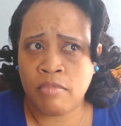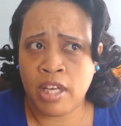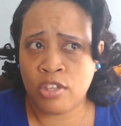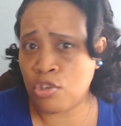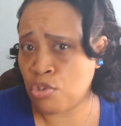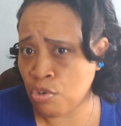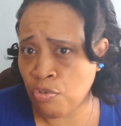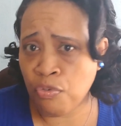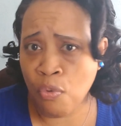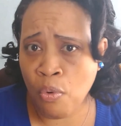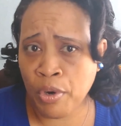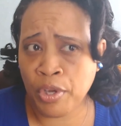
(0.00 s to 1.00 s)
it to do
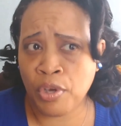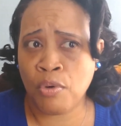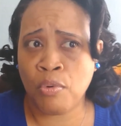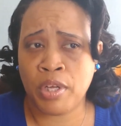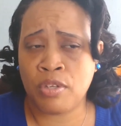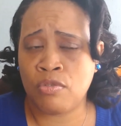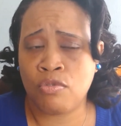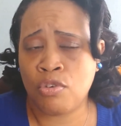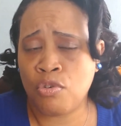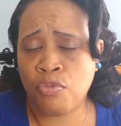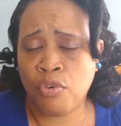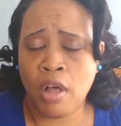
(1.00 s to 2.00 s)
for you and to
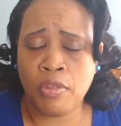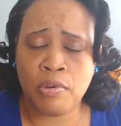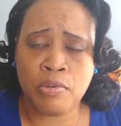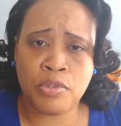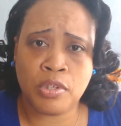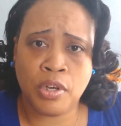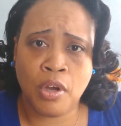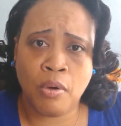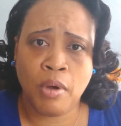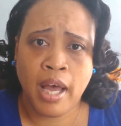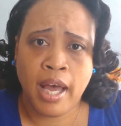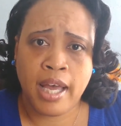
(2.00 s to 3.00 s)
do for others,
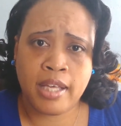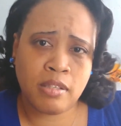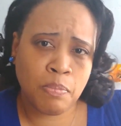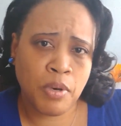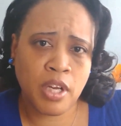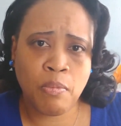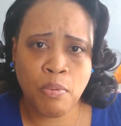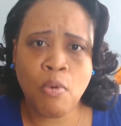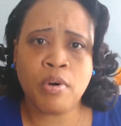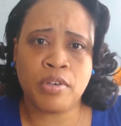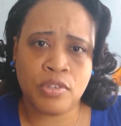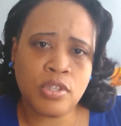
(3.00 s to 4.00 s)
it's pretty
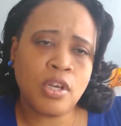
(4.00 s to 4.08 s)
important.